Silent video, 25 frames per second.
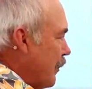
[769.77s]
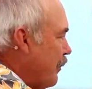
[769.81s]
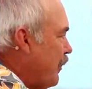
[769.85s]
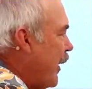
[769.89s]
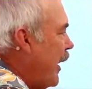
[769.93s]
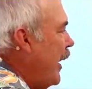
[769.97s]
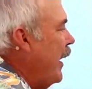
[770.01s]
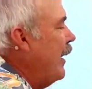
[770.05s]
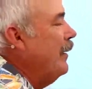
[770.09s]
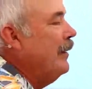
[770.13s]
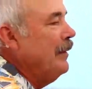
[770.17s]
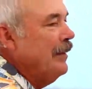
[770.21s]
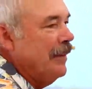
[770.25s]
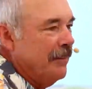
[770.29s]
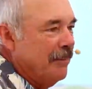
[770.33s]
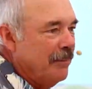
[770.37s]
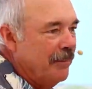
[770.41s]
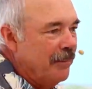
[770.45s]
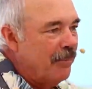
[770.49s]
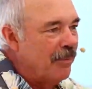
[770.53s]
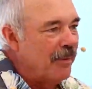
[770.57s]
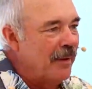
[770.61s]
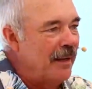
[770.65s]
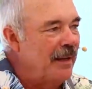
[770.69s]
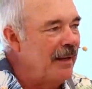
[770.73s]
the pail
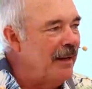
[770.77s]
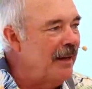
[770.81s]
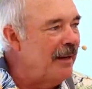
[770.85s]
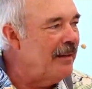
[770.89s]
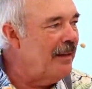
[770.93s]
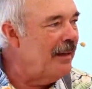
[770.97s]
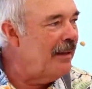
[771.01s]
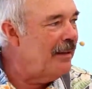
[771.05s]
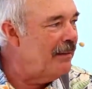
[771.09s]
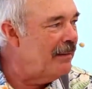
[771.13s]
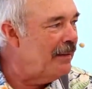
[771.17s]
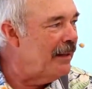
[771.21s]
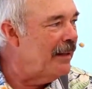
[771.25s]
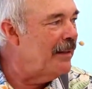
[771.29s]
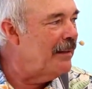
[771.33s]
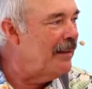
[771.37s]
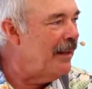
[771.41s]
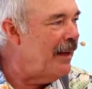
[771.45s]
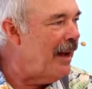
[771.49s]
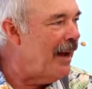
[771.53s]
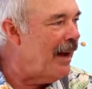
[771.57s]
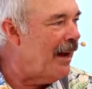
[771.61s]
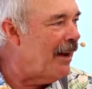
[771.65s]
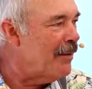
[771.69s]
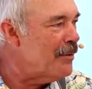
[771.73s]
and bring it in the, in
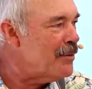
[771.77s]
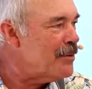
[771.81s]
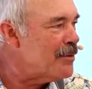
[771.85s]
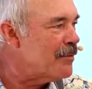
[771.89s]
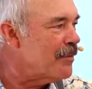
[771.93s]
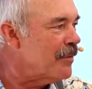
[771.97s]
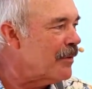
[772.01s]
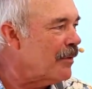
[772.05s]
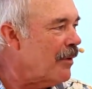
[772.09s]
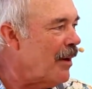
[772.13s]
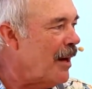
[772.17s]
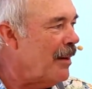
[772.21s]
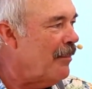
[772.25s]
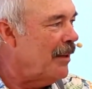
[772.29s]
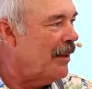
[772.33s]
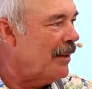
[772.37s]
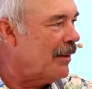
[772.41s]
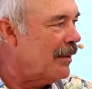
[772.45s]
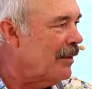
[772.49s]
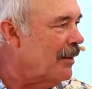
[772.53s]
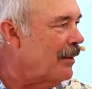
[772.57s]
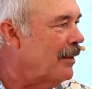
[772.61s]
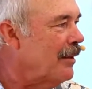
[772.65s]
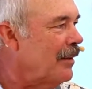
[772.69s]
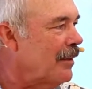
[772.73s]
the house for grandma to
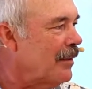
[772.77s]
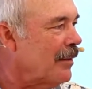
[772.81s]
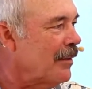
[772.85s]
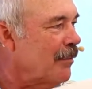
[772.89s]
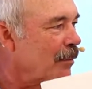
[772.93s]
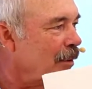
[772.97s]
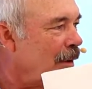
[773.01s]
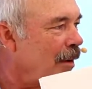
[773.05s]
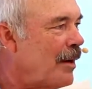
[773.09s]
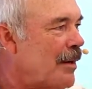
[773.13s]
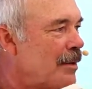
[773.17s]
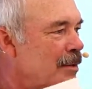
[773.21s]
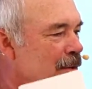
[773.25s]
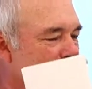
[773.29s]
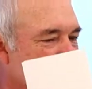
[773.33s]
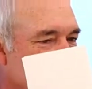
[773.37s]
cook or wash